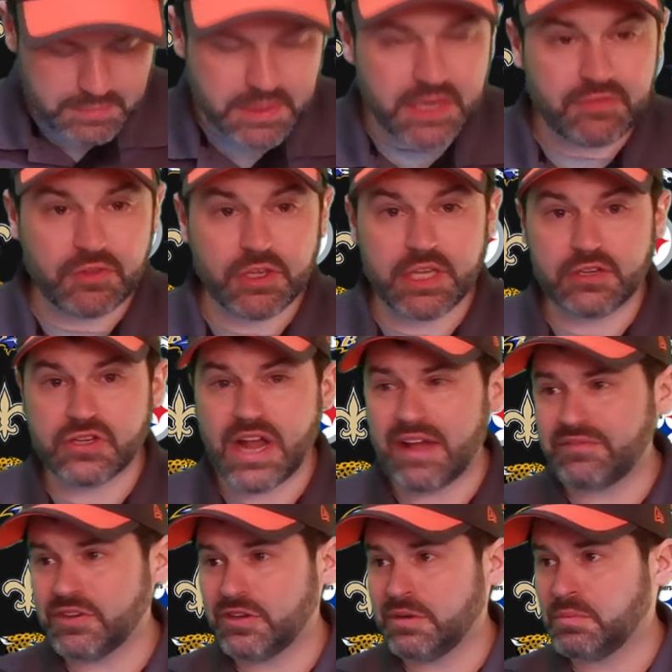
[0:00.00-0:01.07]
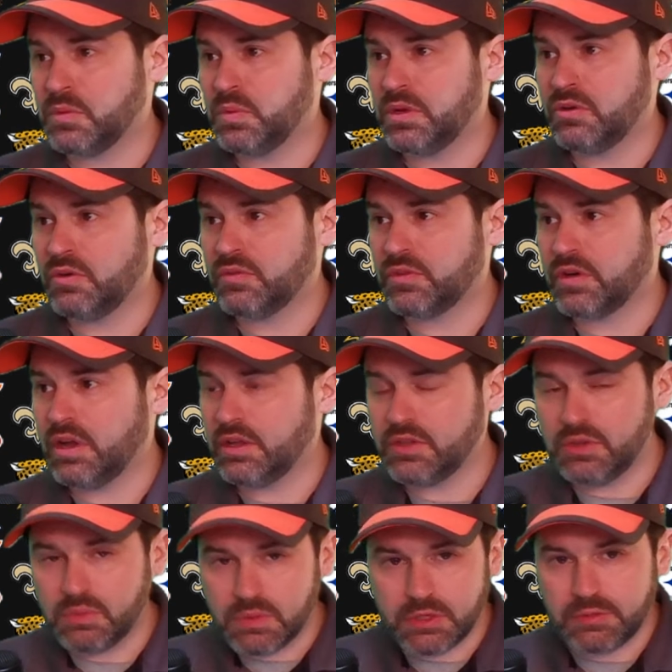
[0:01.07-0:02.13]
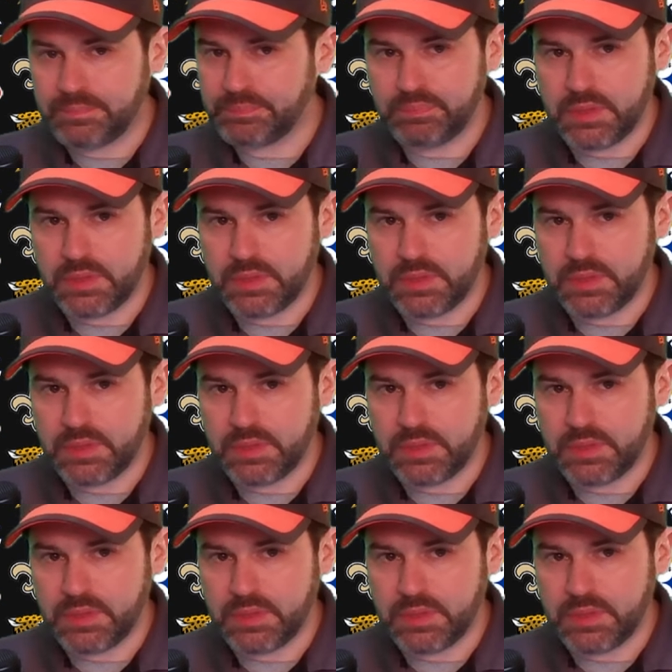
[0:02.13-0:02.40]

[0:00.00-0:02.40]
him. And if you get drafted number one overall, you will